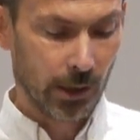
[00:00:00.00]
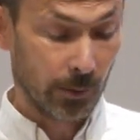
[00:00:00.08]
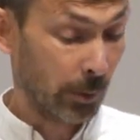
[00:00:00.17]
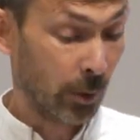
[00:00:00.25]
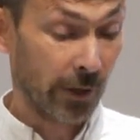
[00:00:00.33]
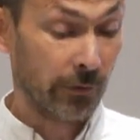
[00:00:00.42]

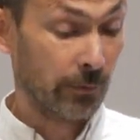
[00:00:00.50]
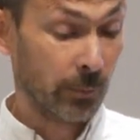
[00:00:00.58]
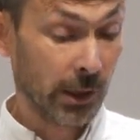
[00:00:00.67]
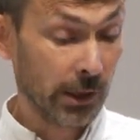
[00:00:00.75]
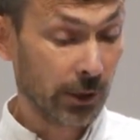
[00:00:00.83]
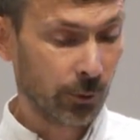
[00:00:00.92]
People have
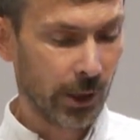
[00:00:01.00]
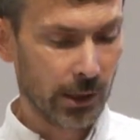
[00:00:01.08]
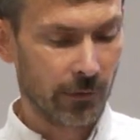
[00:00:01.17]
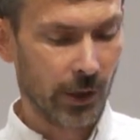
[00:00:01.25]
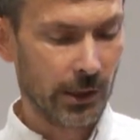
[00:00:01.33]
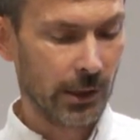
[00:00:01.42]
many
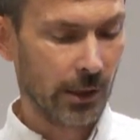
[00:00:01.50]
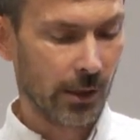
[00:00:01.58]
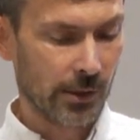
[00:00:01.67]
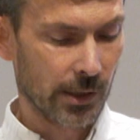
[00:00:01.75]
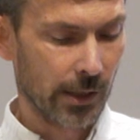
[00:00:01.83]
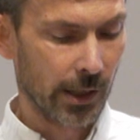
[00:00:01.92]
creative
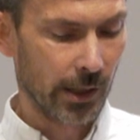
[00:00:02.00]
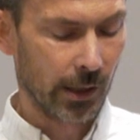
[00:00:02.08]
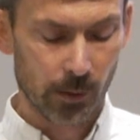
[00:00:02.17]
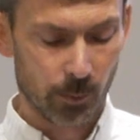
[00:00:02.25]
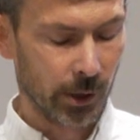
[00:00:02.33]
ideas there,